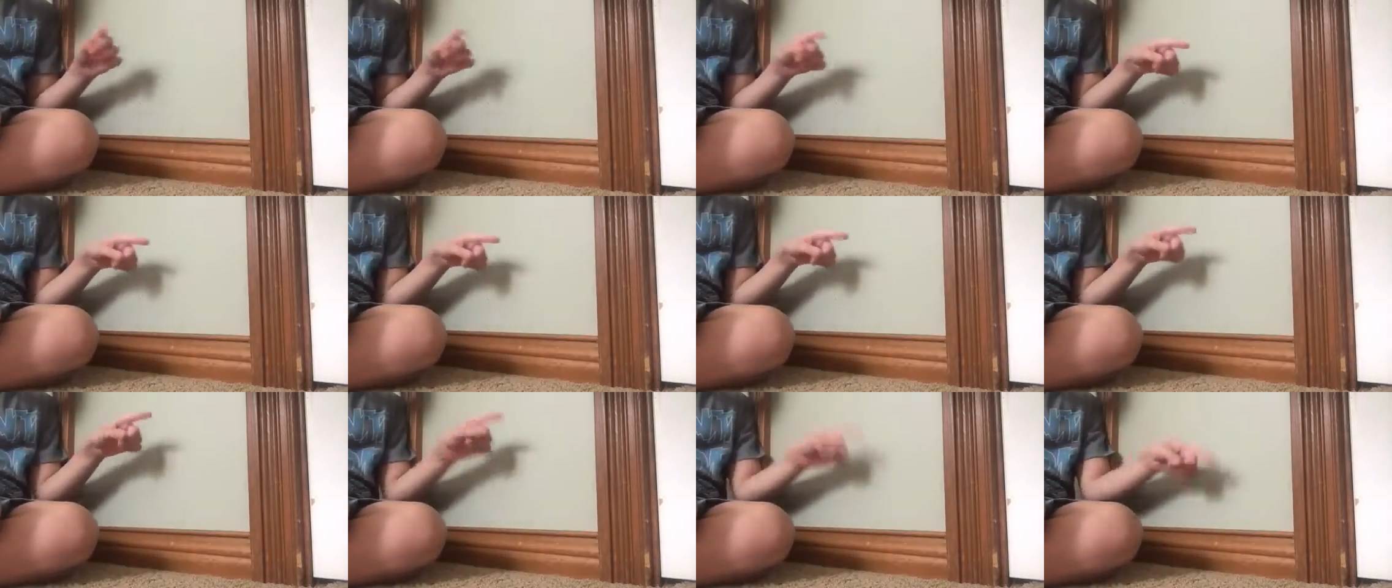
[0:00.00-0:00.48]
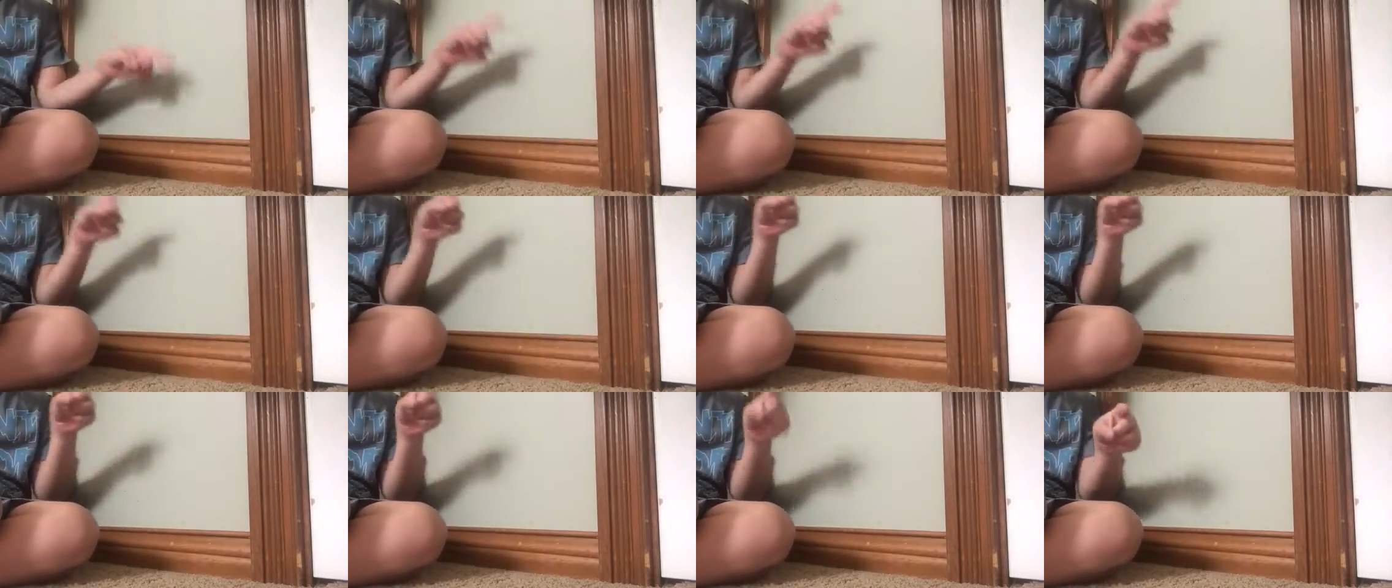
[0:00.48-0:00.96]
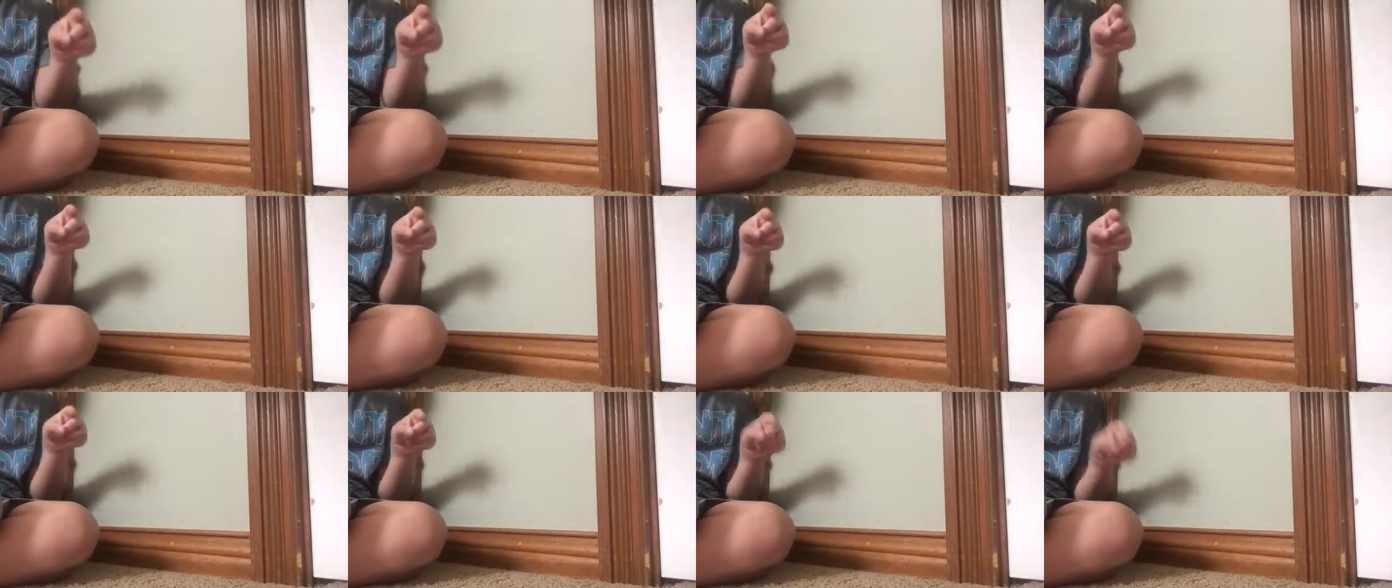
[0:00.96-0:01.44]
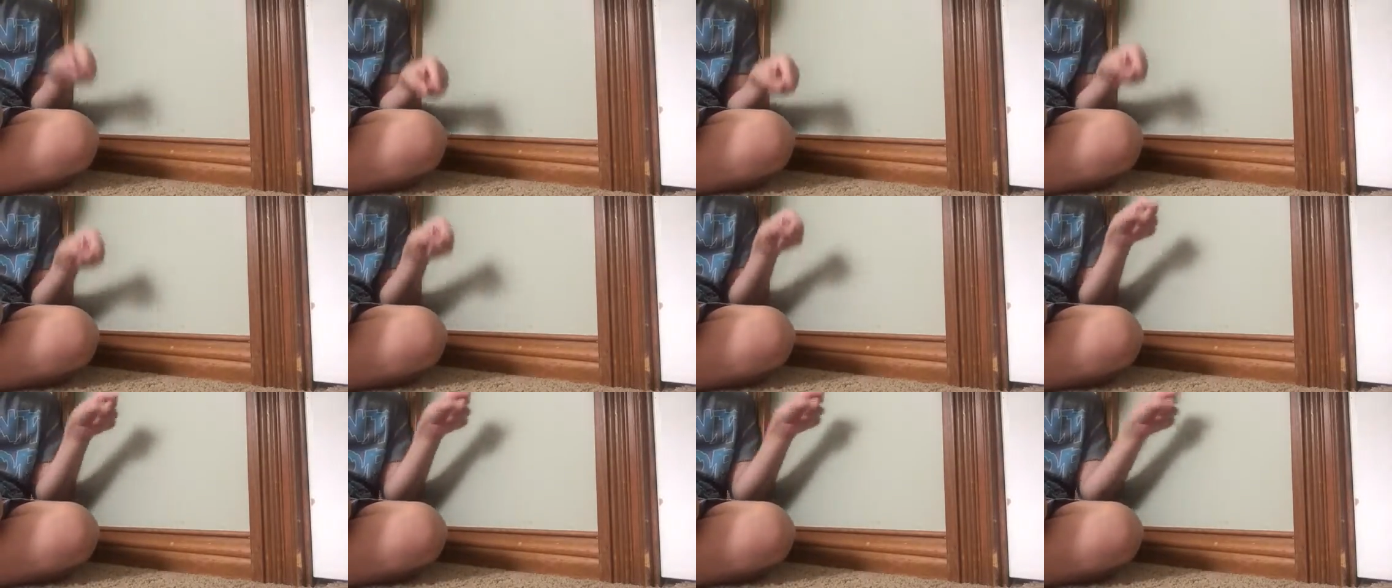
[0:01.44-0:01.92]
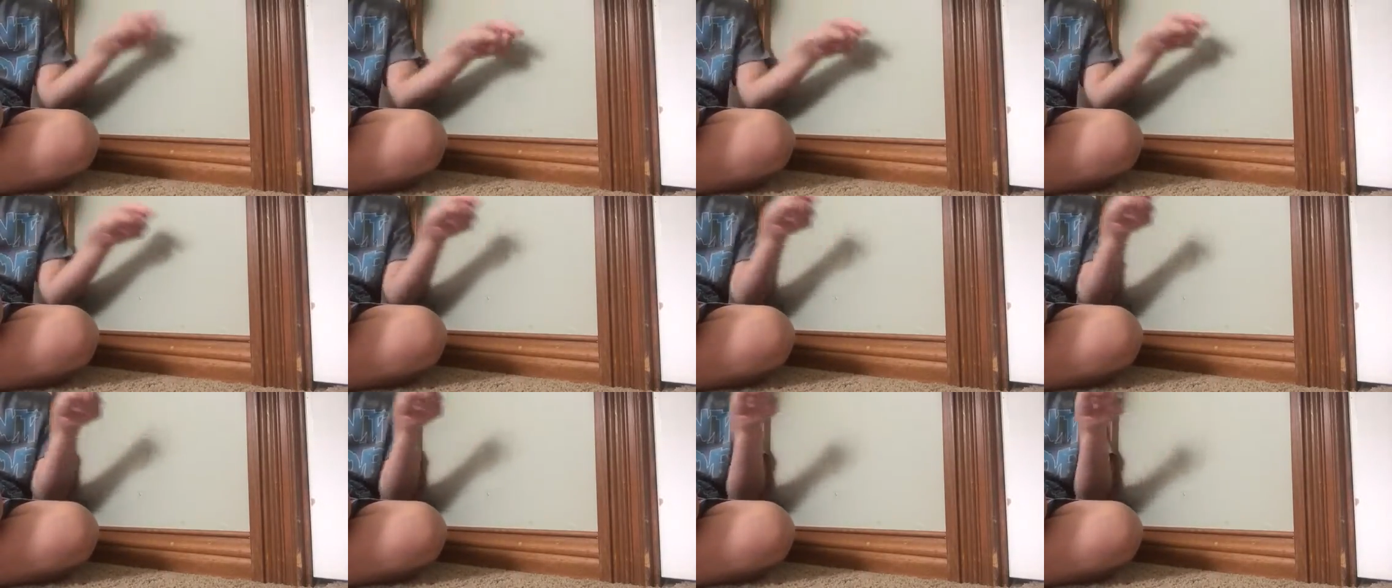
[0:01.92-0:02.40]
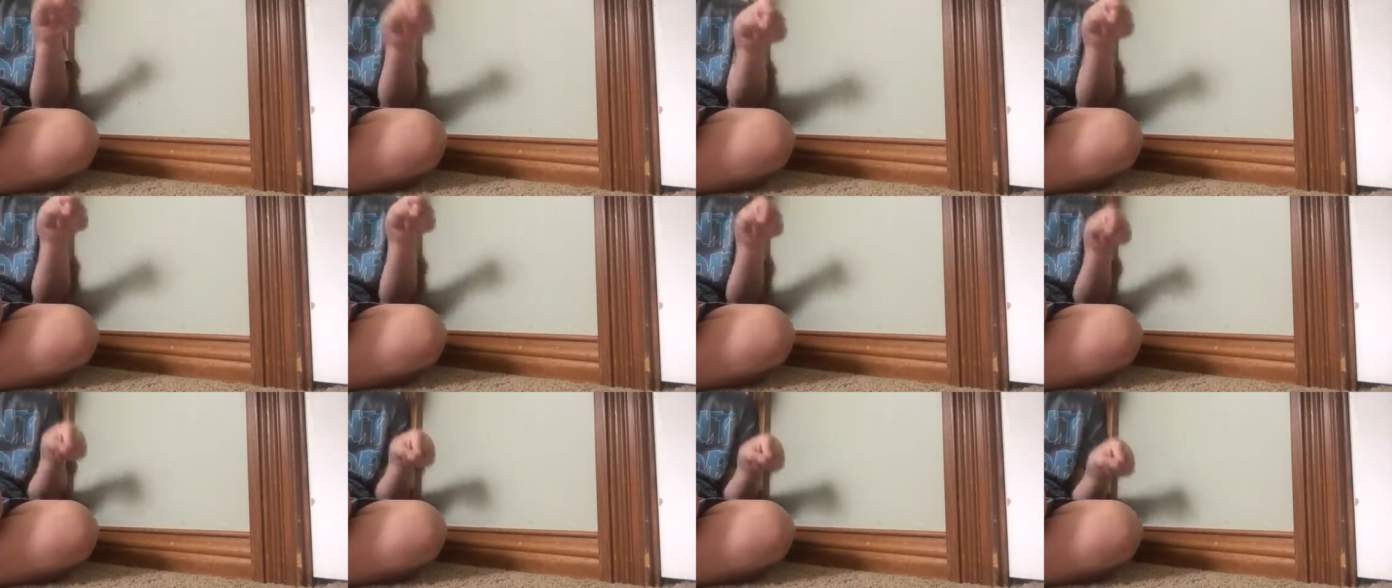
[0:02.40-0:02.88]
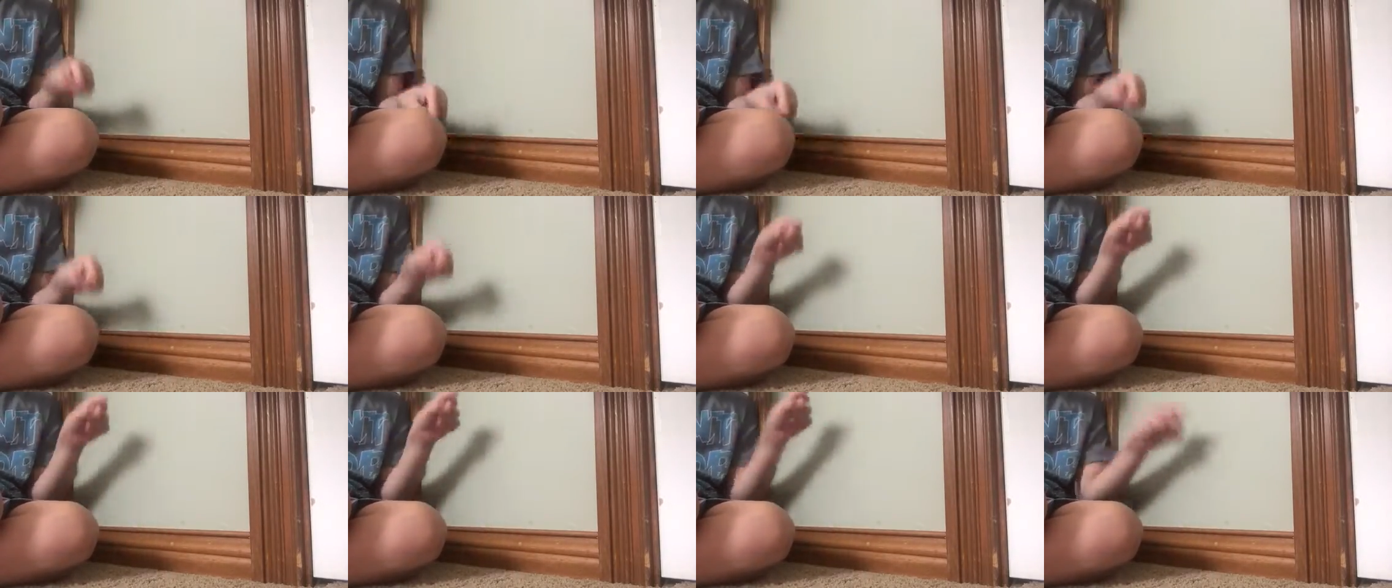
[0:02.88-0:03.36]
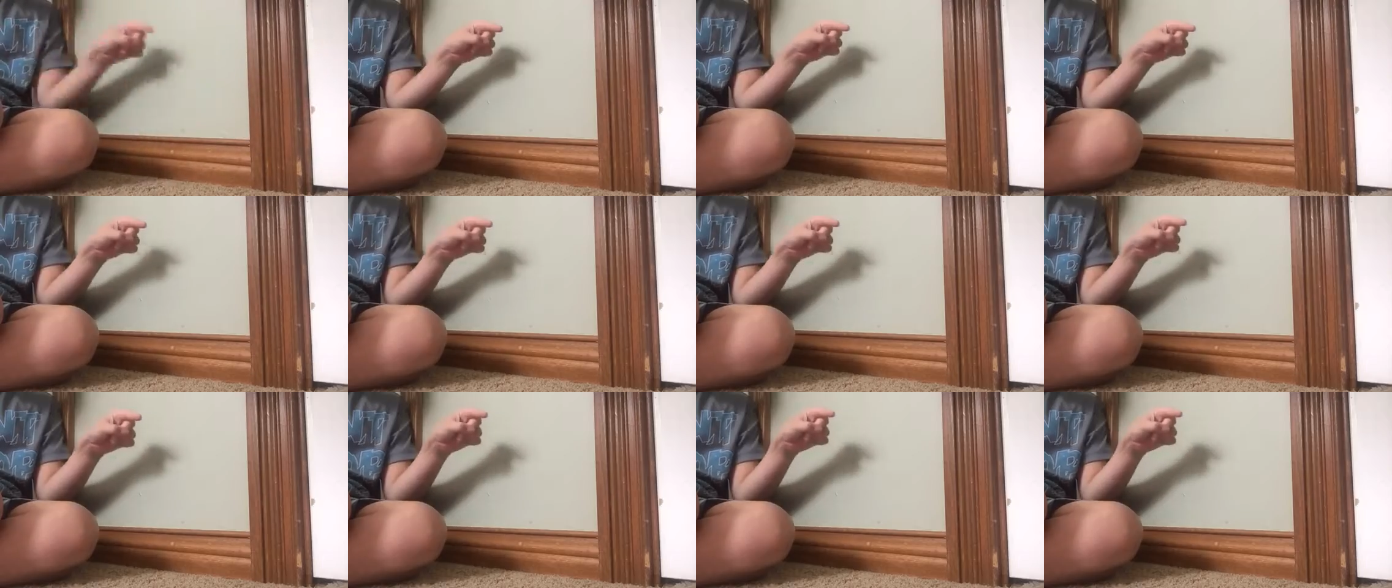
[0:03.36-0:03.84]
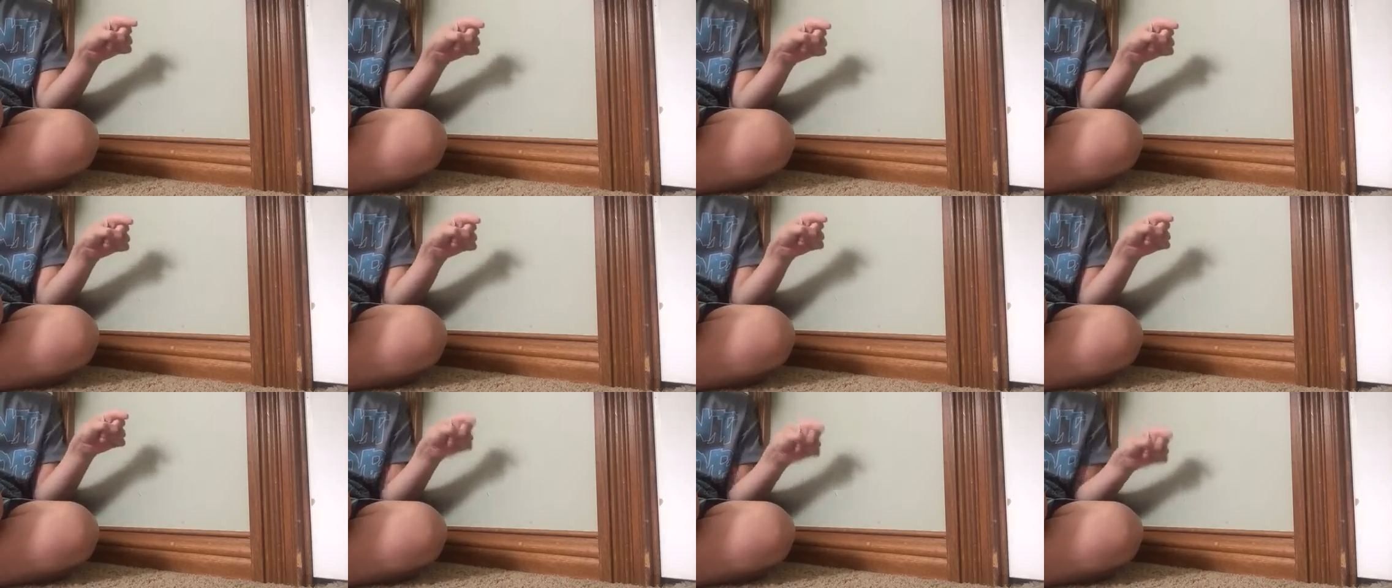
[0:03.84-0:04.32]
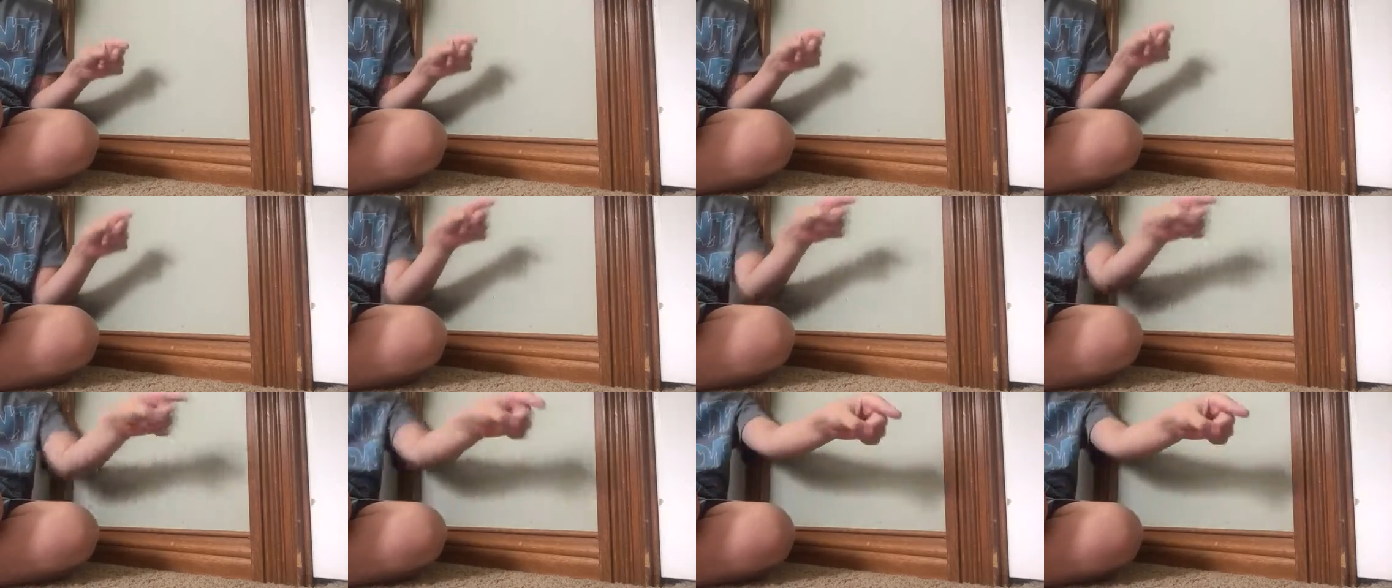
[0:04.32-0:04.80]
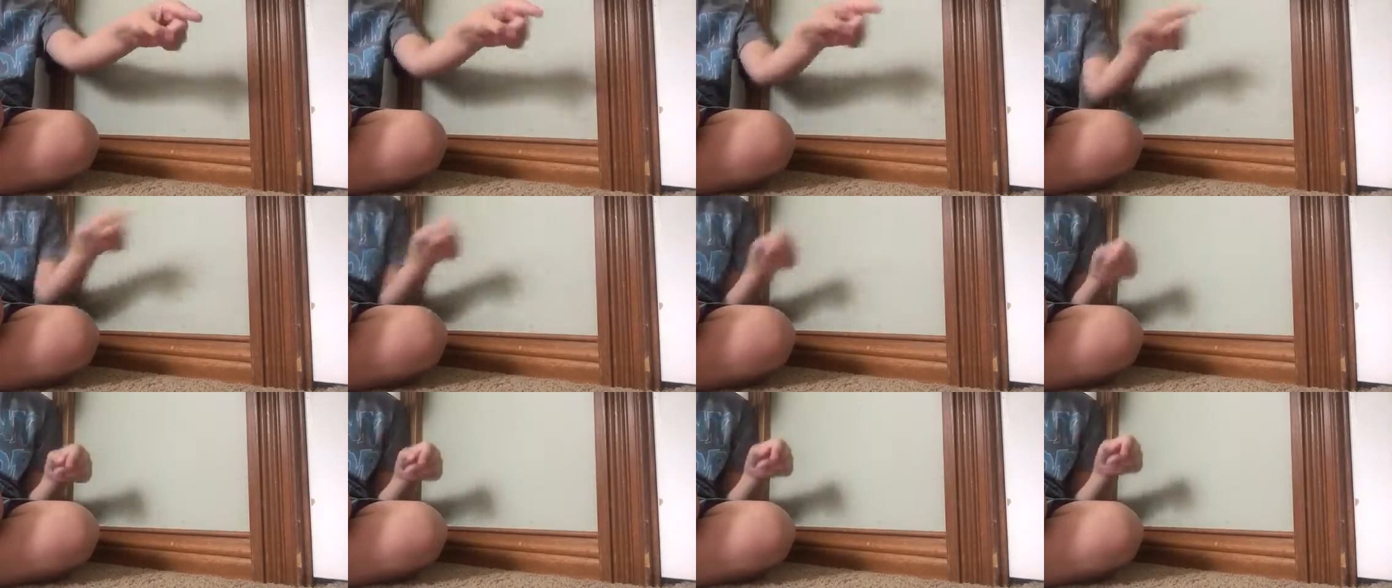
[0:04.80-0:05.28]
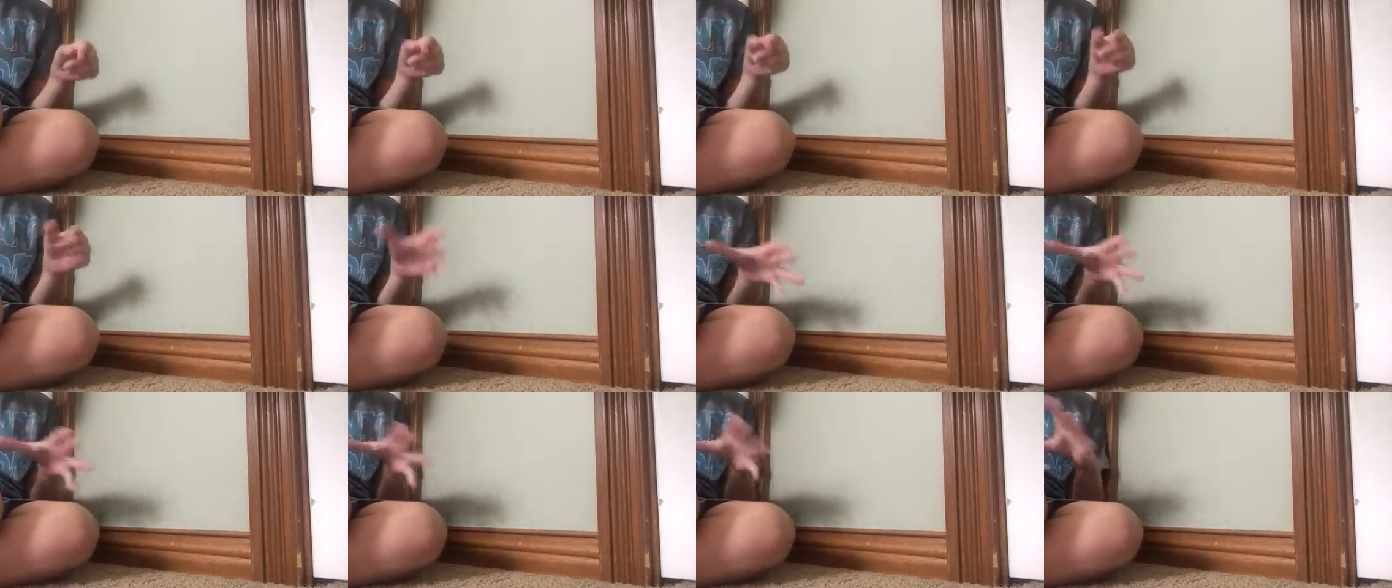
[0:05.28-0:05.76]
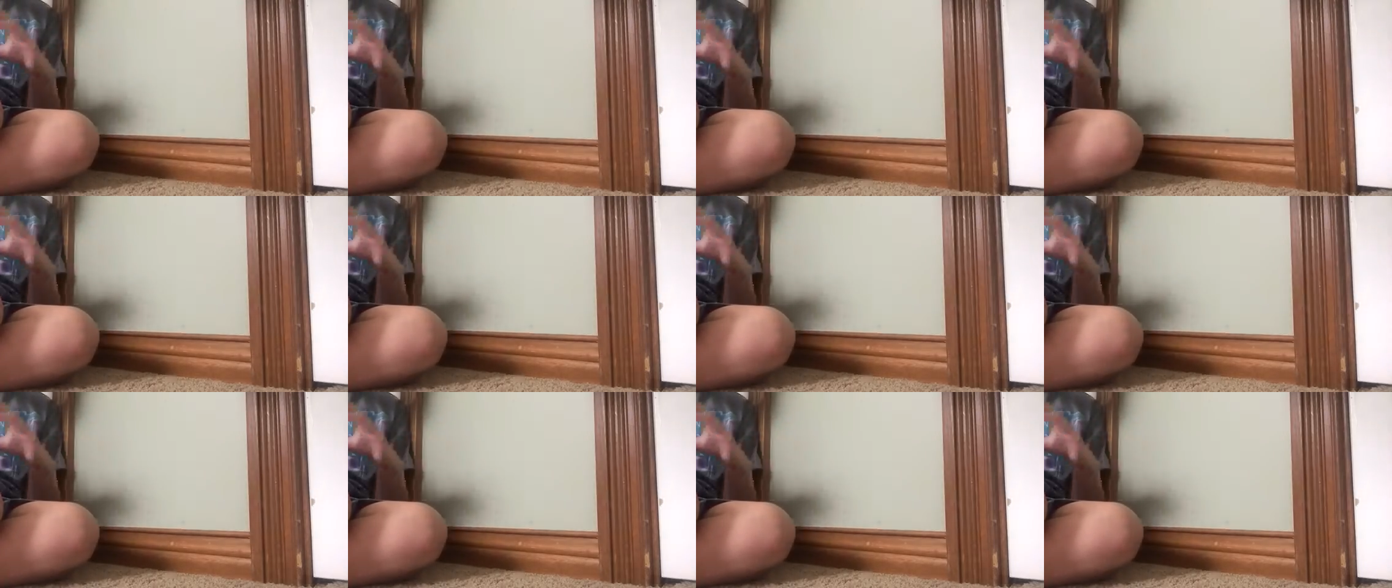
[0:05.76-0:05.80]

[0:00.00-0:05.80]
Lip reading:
[unreadable: no face in view]